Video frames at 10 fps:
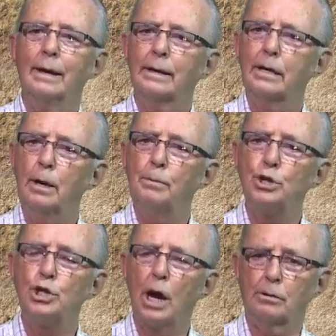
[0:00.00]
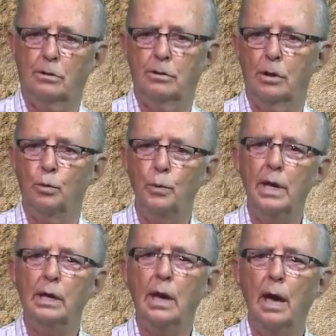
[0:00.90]
keeps shut, that we
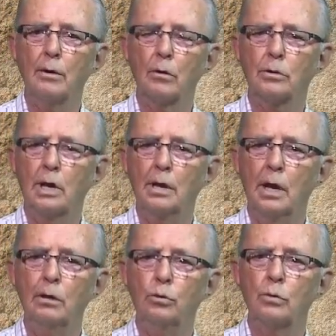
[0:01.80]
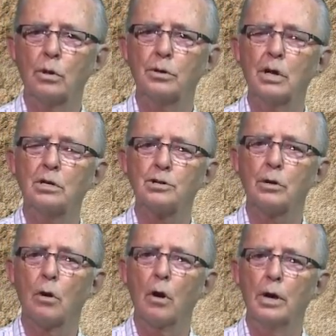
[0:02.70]
cannot get into the things that
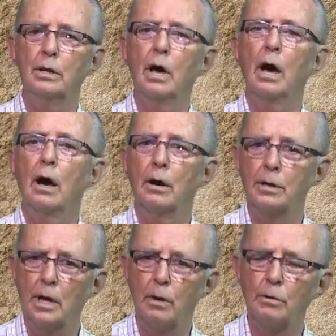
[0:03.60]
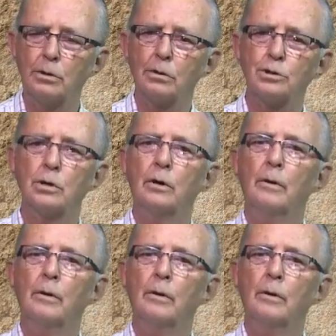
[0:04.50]
are in our inheritance,